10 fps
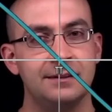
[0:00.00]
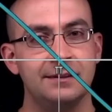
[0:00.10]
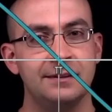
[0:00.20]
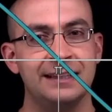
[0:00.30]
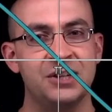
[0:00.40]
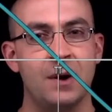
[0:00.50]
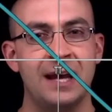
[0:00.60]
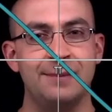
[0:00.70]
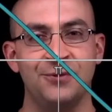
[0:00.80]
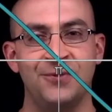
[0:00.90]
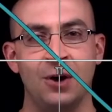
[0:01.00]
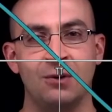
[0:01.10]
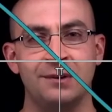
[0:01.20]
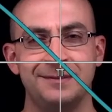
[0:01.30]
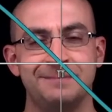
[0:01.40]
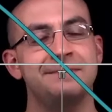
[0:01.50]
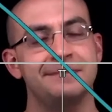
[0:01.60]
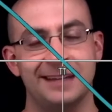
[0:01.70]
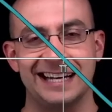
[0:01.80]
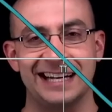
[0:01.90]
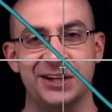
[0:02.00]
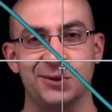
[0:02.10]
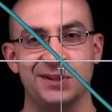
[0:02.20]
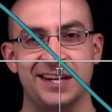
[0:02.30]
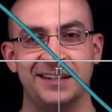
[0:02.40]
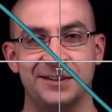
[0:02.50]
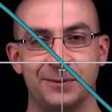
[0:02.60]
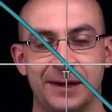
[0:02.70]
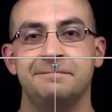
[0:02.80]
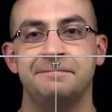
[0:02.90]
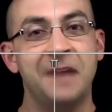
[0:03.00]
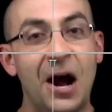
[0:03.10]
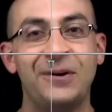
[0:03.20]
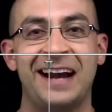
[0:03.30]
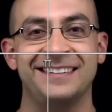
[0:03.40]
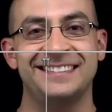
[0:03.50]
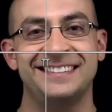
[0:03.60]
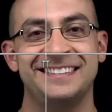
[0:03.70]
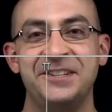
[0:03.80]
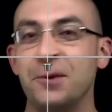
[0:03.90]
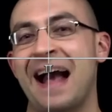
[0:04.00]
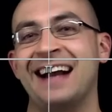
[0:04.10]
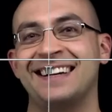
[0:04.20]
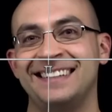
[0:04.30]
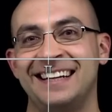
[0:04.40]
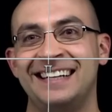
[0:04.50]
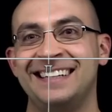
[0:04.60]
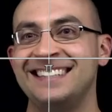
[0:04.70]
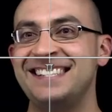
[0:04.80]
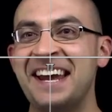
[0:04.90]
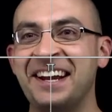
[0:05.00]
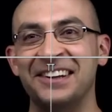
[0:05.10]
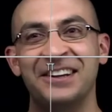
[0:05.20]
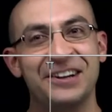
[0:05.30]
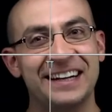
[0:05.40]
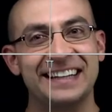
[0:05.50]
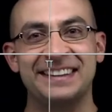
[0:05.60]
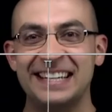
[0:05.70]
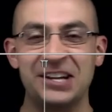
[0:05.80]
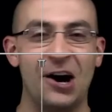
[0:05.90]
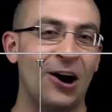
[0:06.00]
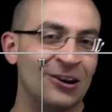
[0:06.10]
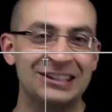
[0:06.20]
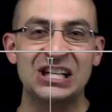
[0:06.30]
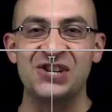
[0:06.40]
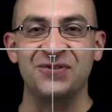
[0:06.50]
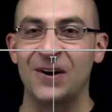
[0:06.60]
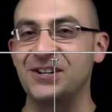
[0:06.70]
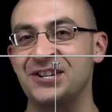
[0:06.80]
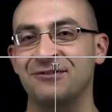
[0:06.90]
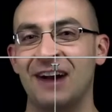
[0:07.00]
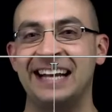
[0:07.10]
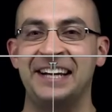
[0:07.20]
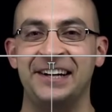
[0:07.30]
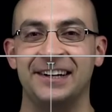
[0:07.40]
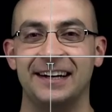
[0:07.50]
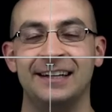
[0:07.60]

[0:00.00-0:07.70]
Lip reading: let's go ahead and move forward and get cosine underway. Okay, you're back. Take a look at this orange function right here,